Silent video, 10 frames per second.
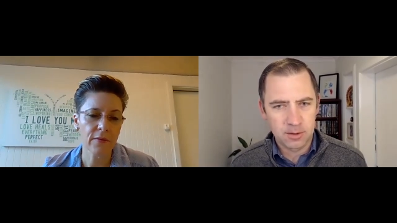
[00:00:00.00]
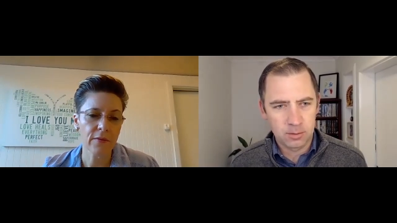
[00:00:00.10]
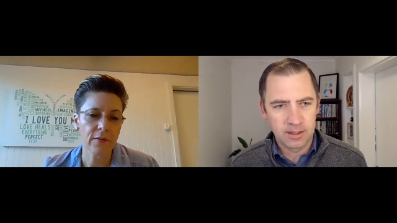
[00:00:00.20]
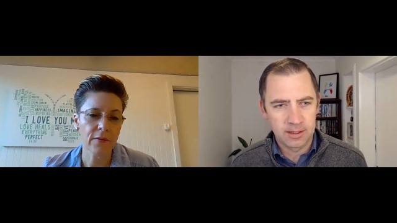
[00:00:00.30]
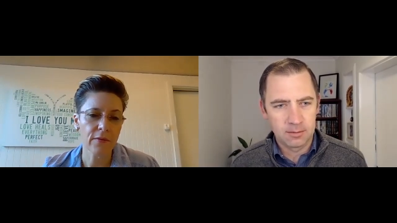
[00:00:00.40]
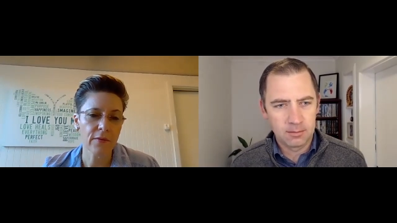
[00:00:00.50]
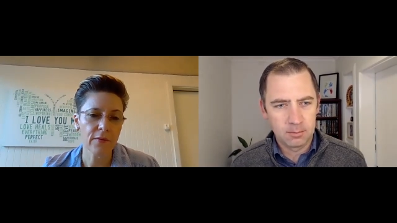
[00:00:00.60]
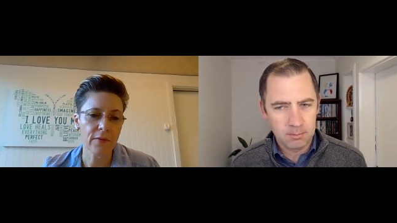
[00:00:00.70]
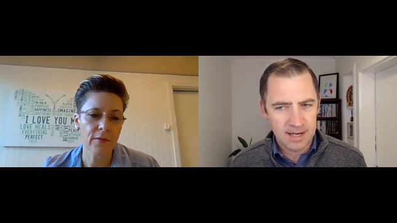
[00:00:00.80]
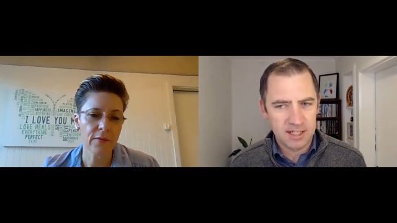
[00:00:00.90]
Speaker 1: between
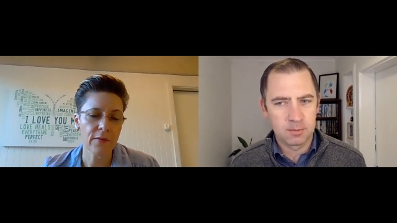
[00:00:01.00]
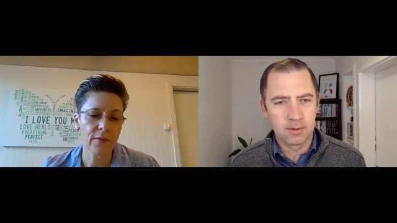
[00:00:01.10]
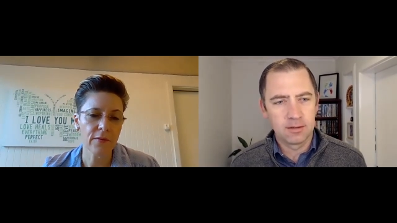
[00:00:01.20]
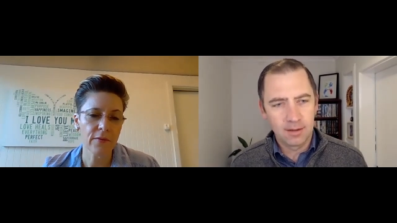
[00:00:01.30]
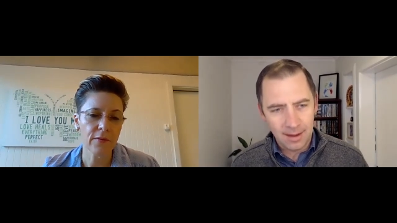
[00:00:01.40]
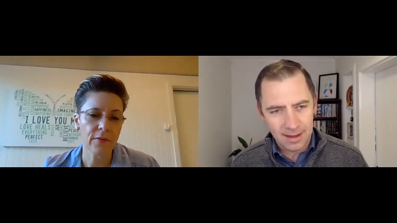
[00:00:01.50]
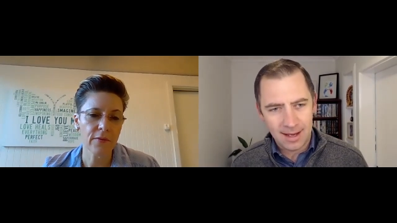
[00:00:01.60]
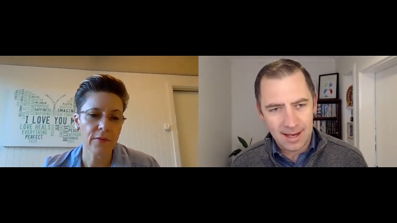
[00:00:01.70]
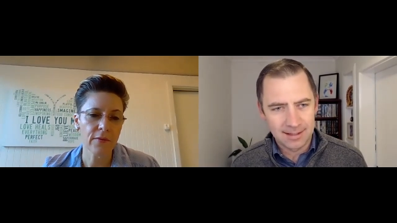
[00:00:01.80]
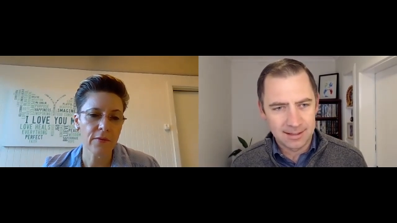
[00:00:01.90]
management
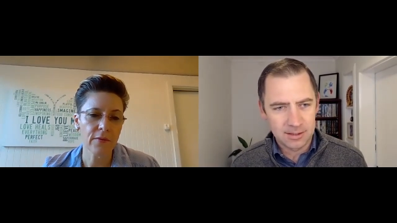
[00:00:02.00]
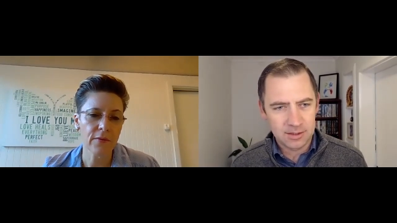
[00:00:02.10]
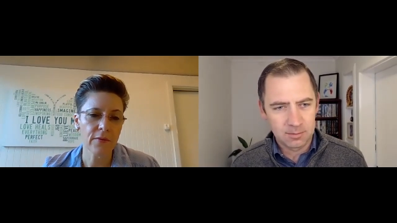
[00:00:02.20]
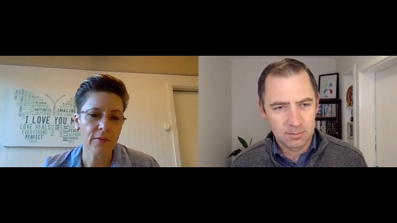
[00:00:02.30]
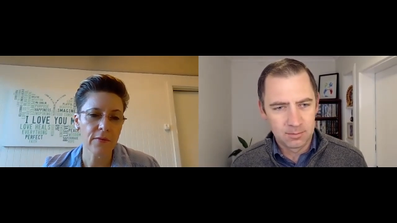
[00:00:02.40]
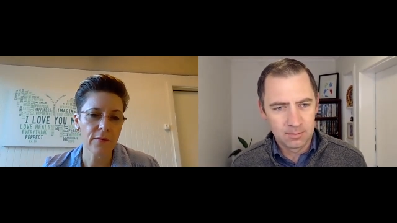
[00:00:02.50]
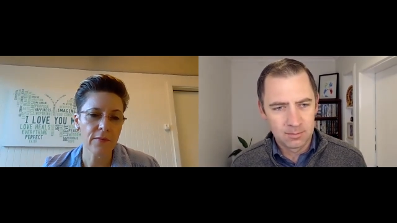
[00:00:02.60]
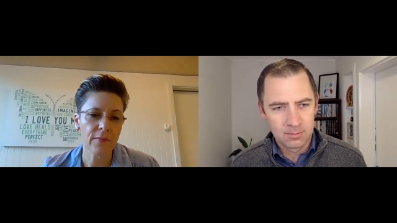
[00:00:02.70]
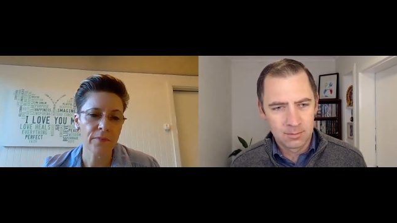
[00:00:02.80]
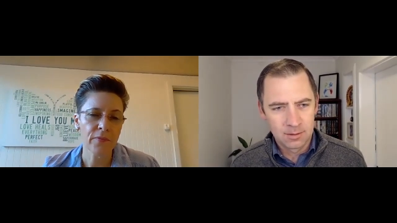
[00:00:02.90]
and leadership?
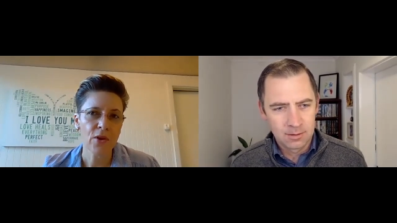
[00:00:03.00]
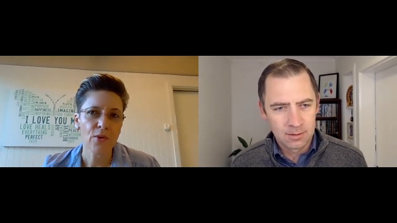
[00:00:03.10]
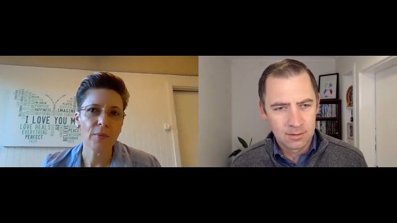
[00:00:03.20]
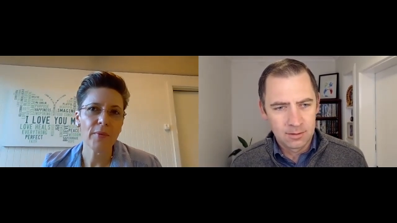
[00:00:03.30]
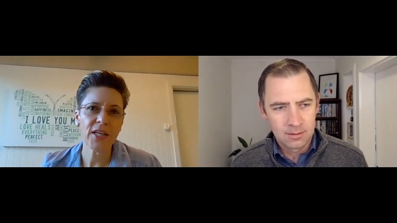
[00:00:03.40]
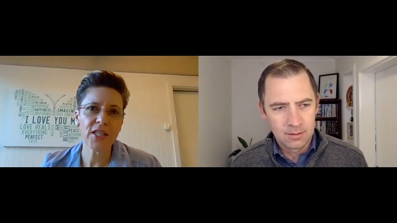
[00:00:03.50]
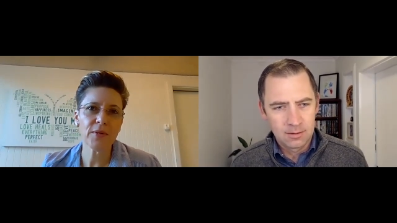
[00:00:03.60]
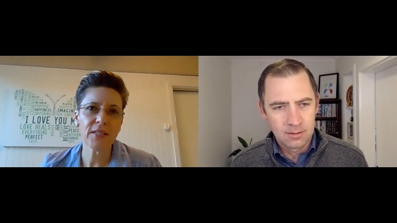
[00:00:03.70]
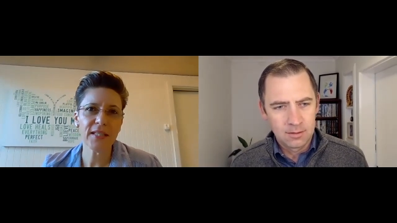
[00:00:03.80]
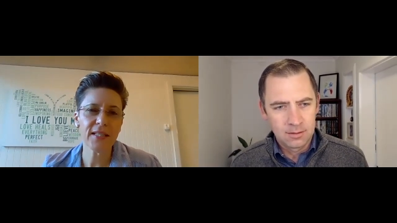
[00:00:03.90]
Speaker 2: Well,
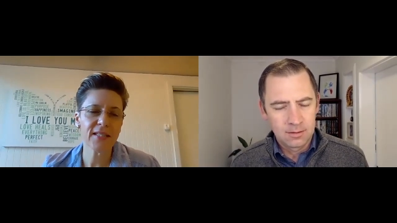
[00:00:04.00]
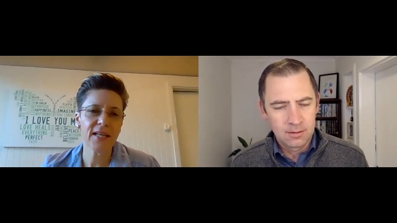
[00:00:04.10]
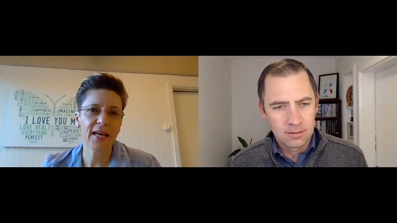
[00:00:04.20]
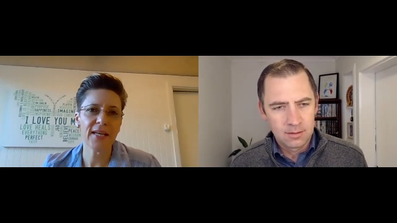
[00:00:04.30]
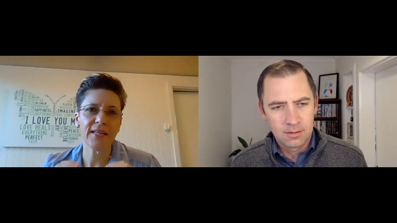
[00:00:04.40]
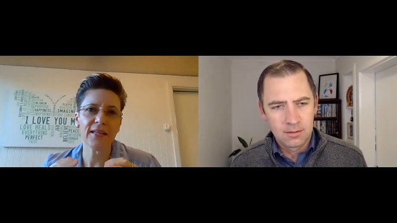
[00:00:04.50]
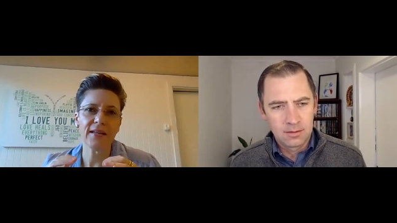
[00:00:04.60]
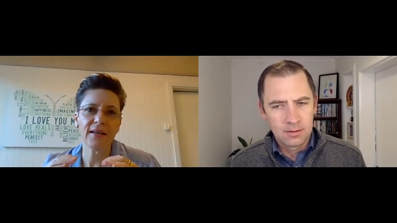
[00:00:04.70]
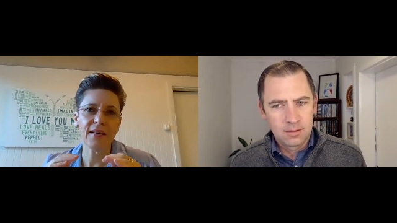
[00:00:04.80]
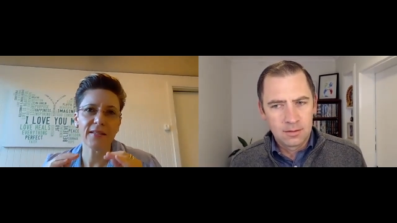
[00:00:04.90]
management is a
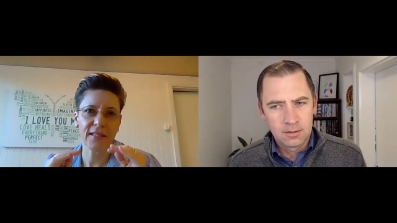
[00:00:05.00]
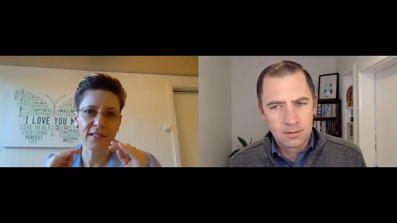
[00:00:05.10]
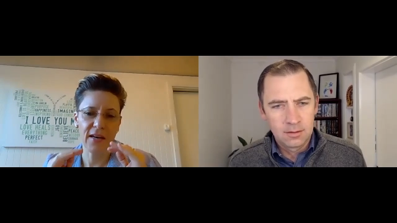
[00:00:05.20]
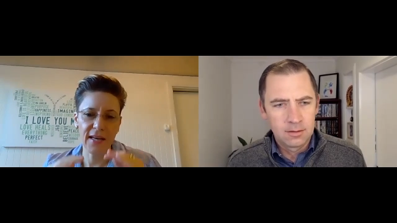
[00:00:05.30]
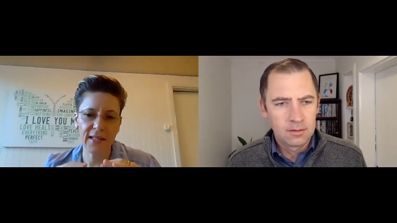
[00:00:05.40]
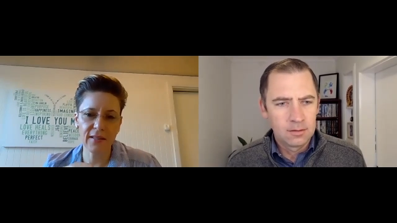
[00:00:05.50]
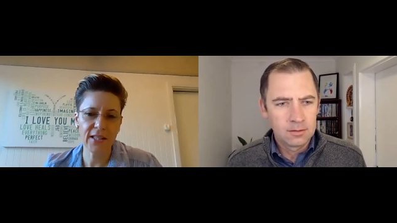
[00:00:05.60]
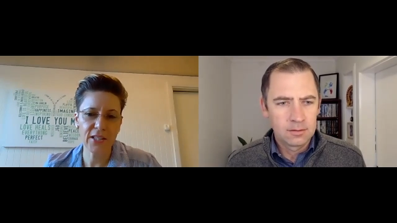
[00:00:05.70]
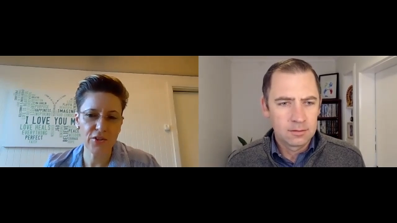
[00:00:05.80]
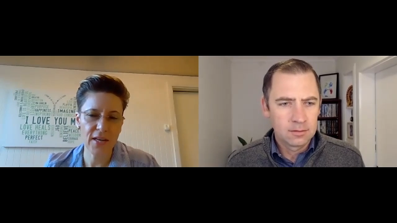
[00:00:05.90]
it's a title
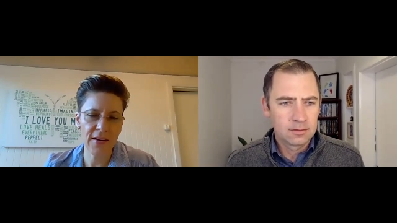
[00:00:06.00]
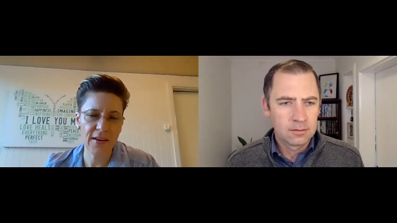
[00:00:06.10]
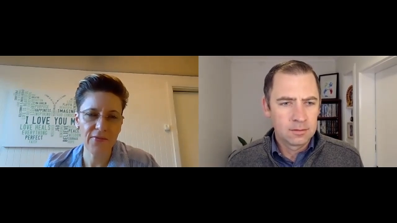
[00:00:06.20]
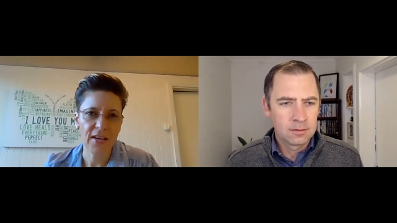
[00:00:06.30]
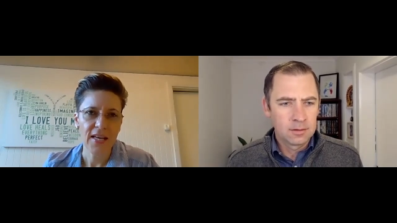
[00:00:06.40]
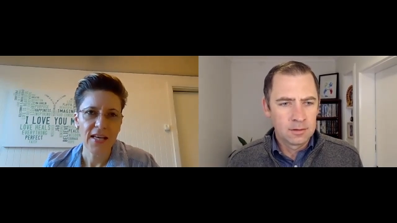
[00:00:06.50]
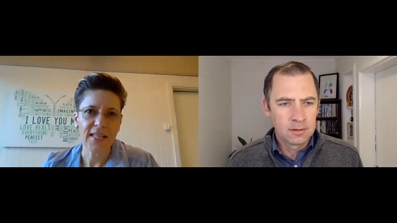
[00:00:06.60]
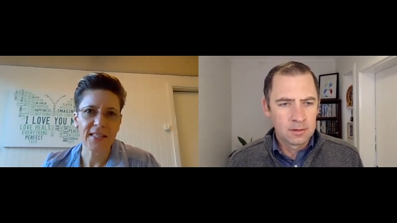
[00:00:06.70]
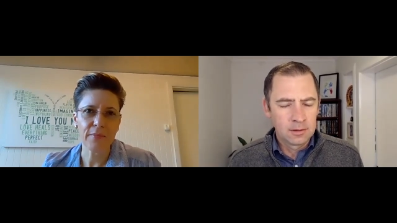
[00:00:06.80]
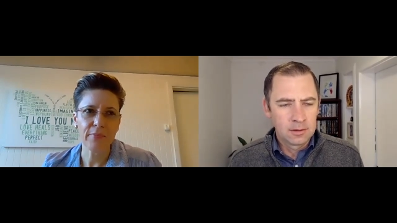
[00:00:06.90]
that you have.
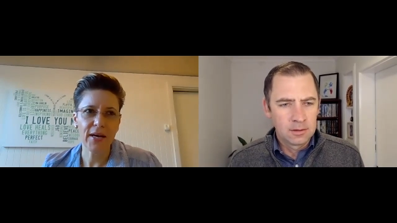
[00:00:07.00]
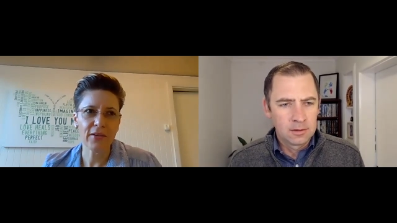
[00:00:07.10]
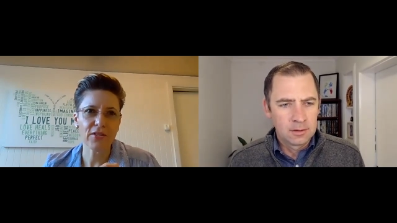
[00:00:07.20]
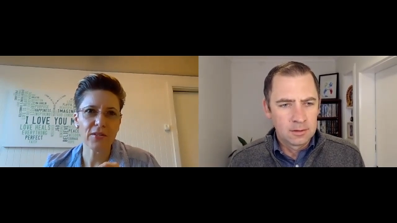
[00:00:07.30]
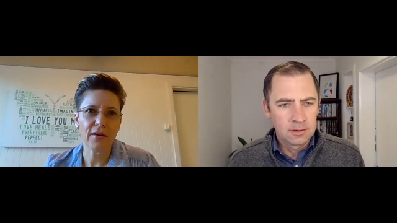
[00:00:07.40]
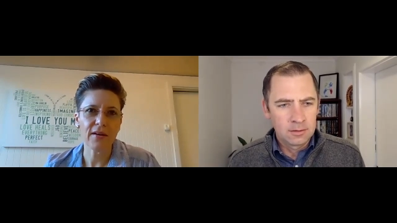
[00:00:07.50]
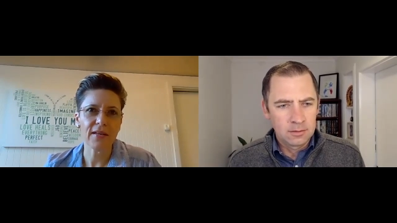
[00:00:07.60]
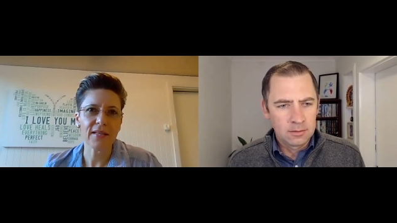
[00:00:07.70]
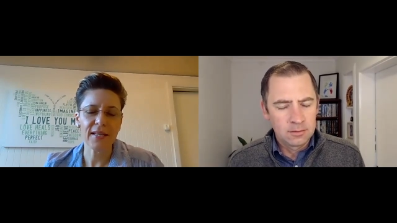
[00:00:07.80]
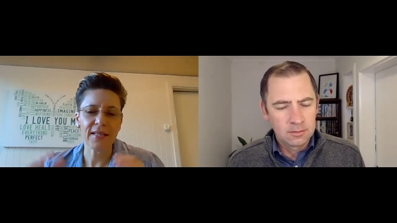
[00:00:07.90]
It's about
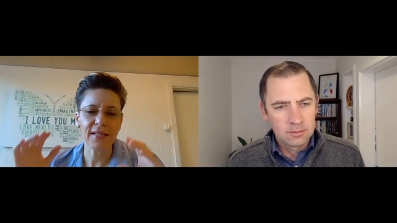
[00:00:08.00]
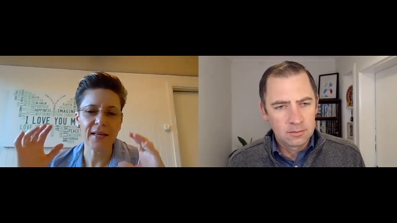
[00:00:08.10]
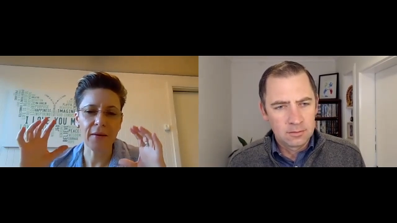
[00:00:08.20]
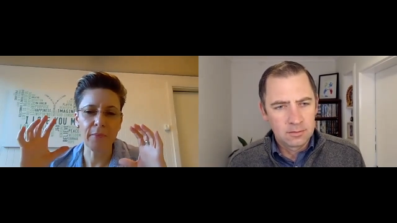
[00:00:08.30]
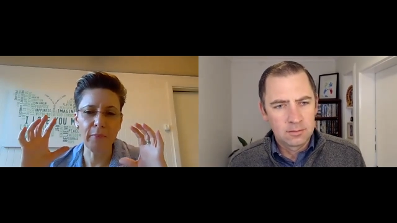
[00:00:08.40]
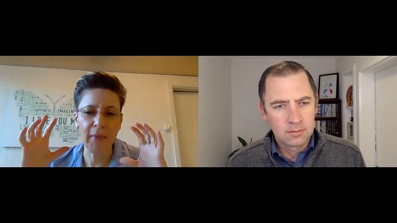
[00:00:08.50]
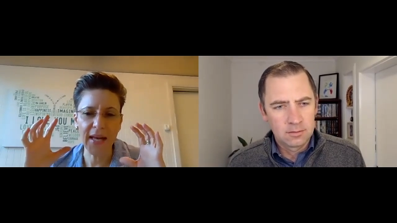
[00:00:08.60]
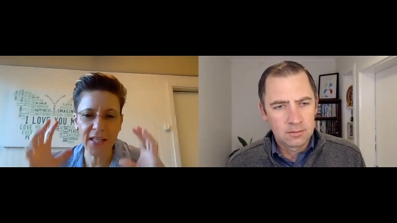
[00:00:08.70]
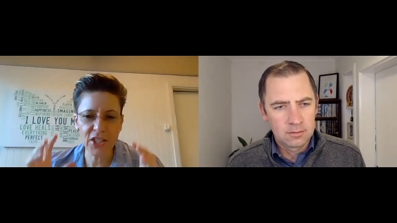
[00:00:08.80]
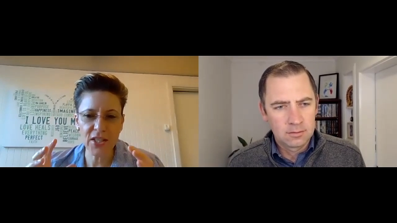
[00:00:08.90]

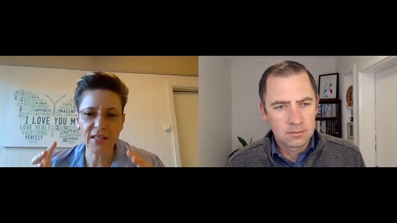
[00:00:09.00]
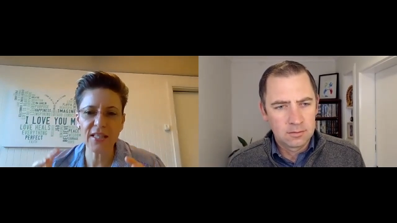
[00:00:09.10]
managing